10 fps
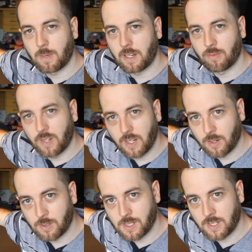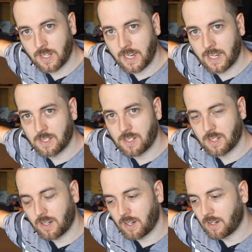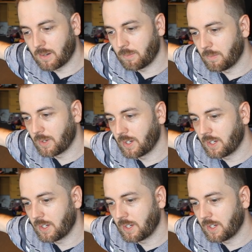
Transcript: make videos that, um,